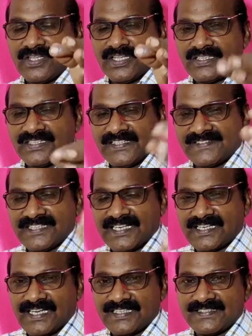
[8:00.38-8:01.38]
This
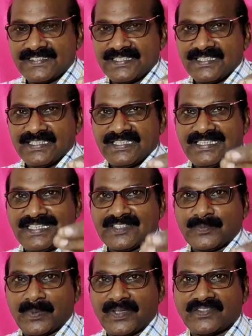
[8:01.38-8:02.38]
sentence
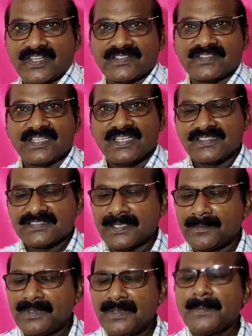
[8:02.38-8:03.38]
expresses
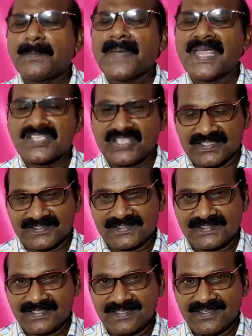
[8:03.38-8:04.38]
some
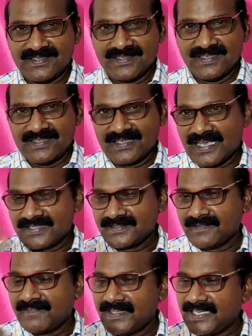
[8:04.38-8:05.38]
impatience. As the
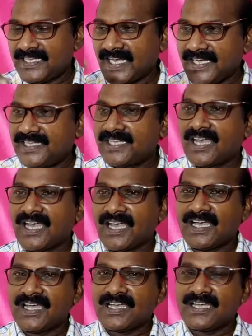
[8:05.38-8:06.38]
very
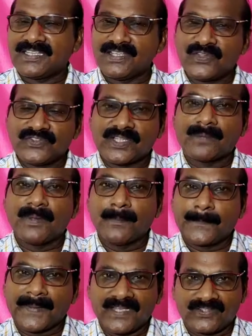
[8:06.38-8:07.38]
idea gives some
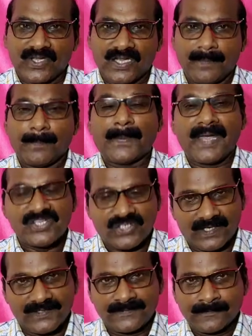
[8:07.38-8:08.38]

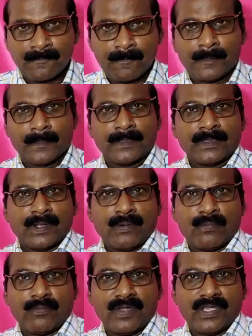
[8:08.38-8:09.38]
impatience,
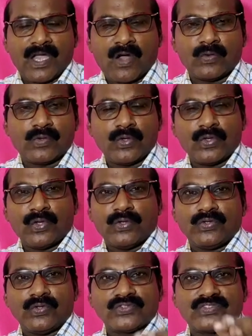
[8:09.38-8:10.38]
we have to
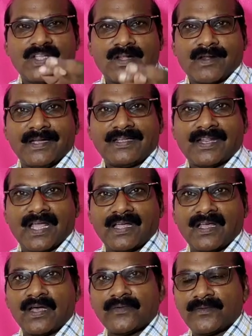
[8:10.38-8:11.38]
use the right tag
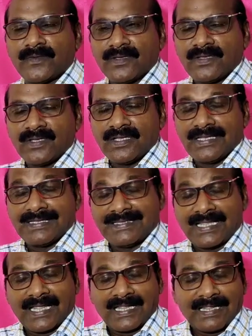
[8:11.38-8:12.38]
of
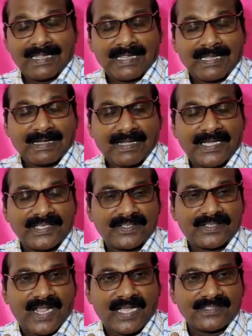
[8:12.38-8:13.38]
the right
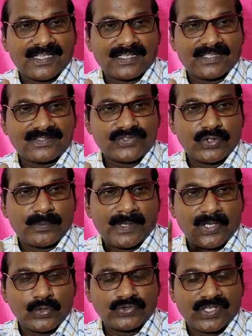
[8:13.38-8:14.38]
tag that should be
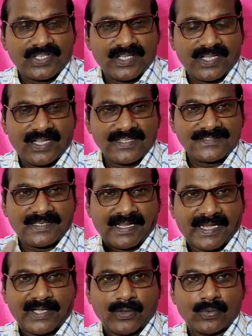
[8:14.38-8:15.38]
used here is
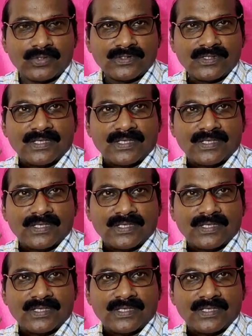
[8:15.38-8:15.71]
negative.